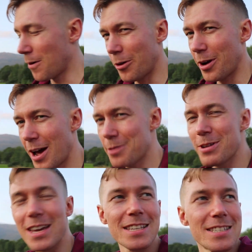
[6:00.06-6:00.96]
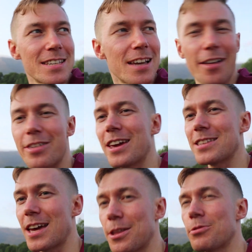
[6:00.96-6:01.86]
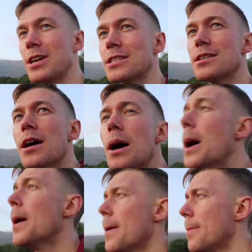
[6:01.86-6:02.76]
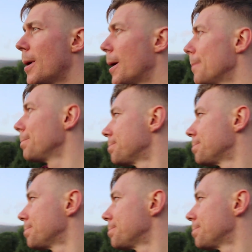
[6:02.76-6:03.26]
or 9 weeks. I think it's 8 weeks. But